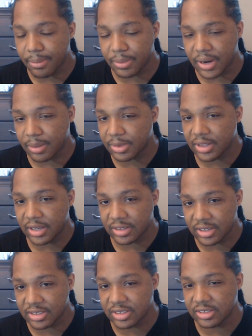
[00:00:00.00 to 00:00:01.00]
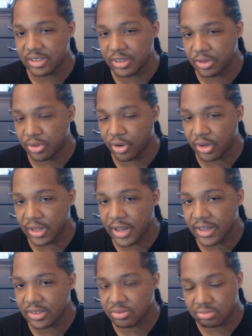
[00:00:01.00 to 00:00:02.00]
I mean, they discontinued online
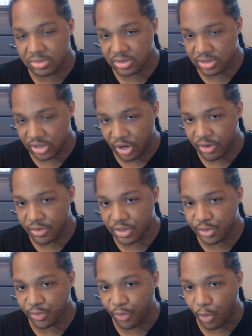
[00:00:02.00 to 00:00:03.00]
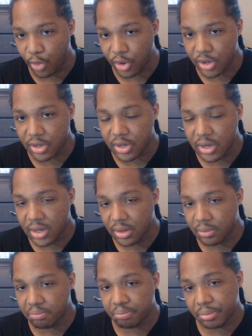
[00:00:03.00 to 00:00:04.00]
service for
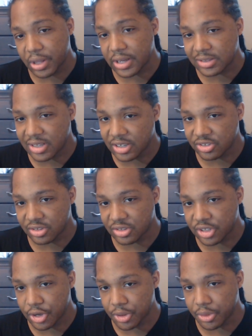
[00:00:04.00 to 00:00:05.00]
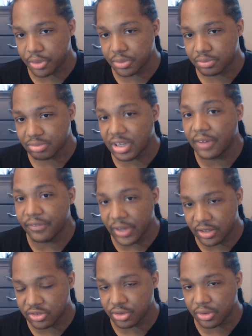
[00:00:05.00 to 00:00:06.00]
PlayStation two
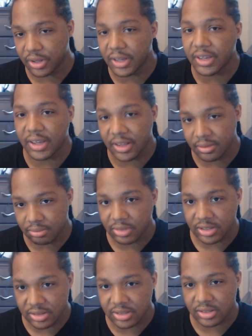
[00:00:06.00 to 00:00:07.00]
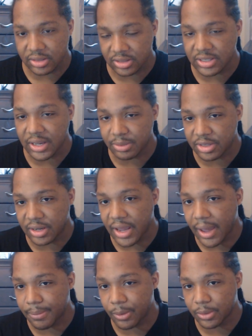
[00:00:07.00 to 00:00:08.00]
eventually, and it's the same's going to happen
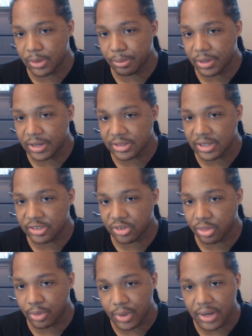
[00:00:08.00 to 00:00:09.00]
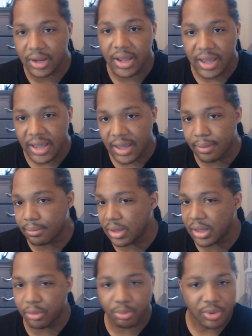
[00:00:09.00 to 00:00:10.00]
with the PlayStation three. And it
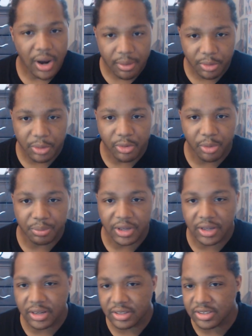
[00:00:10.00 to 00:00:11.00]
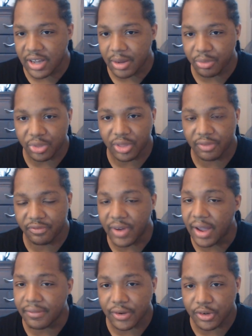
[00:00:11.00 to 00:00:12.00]
probably won't be any time within five
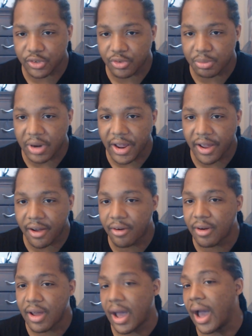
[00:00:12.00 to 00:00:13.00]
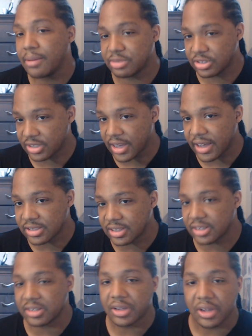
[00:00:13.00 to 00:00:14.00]
years from now. I'm just guessing.
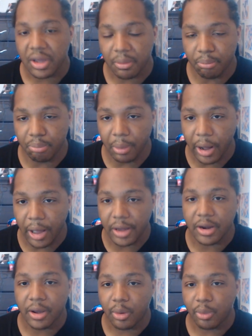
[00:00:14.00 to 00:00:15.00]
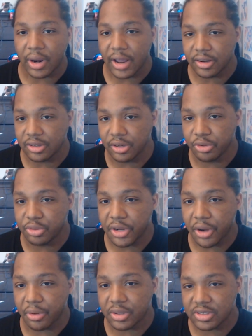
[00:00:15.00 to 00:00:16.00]
But what I do know
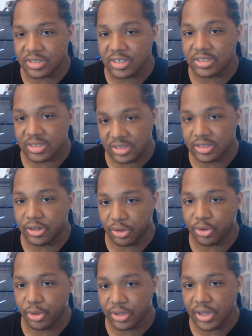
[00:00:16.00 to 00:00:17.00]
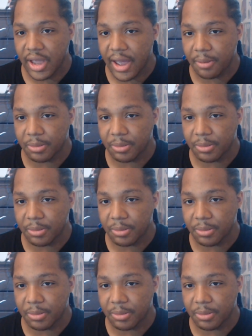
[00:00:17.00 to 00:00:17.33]
is it's still going to happen.